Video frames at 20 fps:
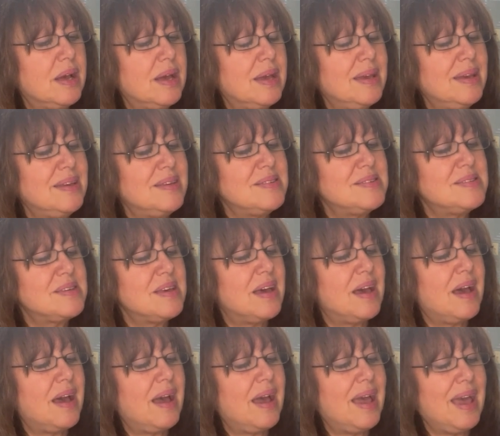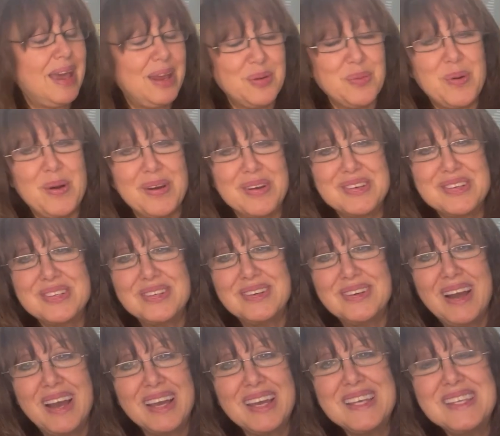is hand wash.
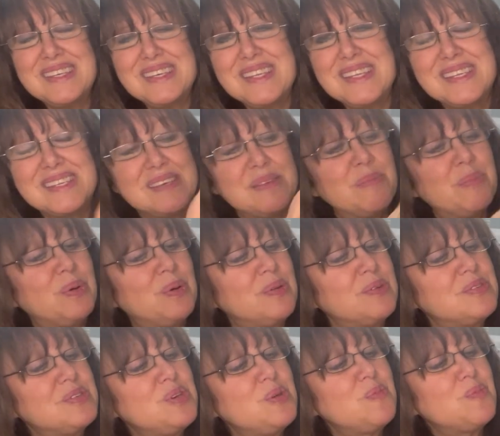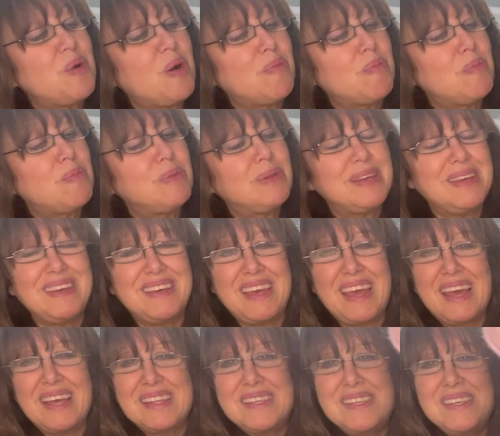I can see the symbols. You probably
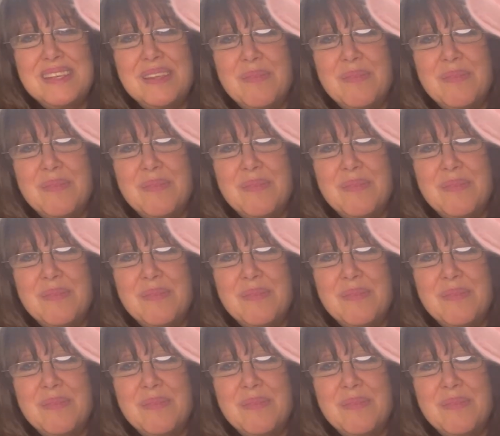can't see